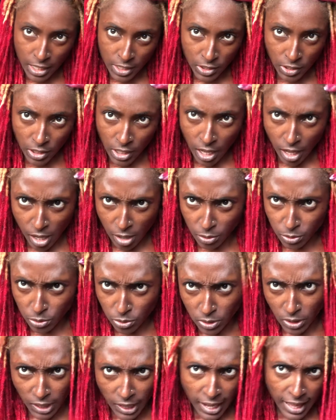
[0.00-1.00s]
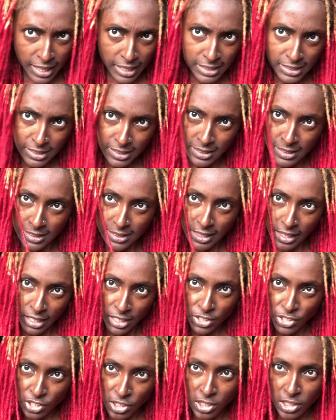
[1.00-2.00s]
Then I'll do the last
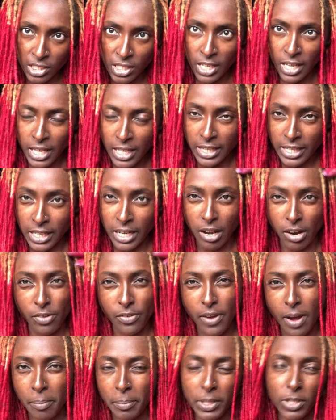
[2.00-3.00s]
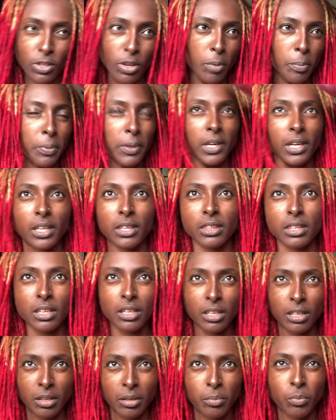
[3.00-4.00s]
section, then I'll wrap it up in
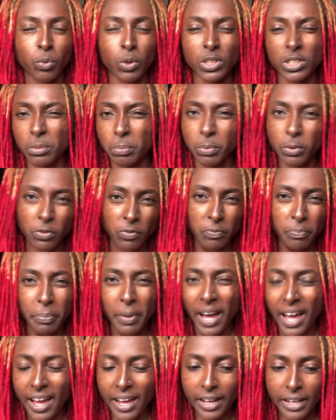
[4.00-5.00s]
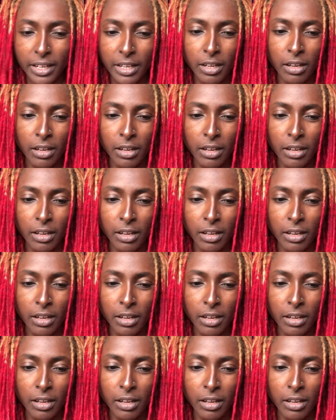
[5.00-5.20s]
a waterproof bag,